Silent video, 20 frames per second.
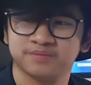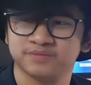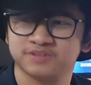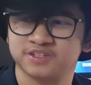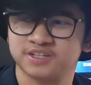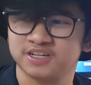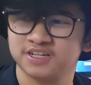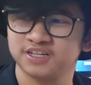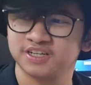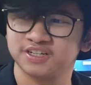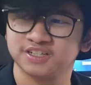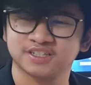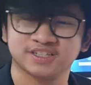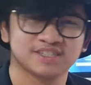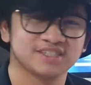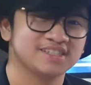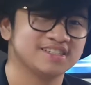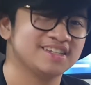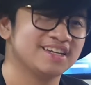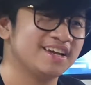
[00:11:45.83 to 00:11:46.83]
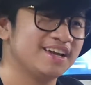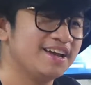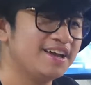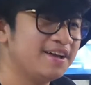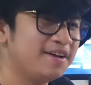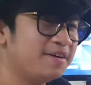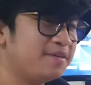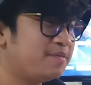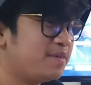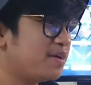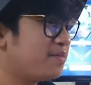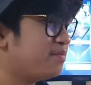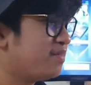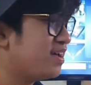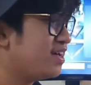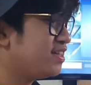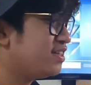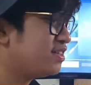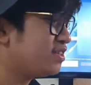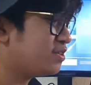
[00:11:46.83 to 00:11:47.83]
triggers my
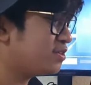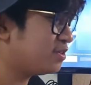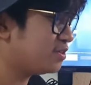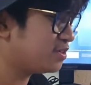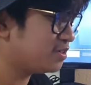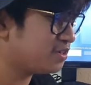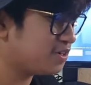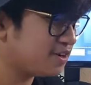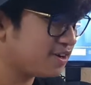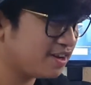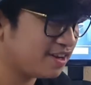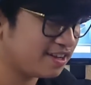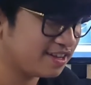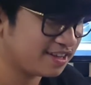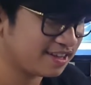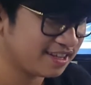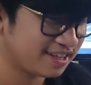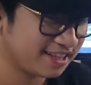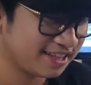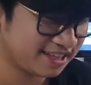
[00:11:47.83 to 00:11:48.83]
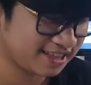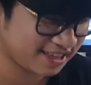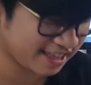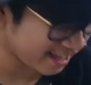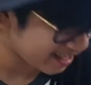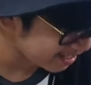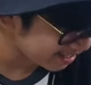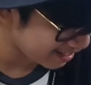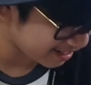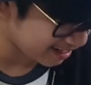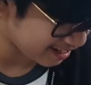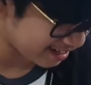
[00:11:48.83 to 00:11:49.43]
mind to think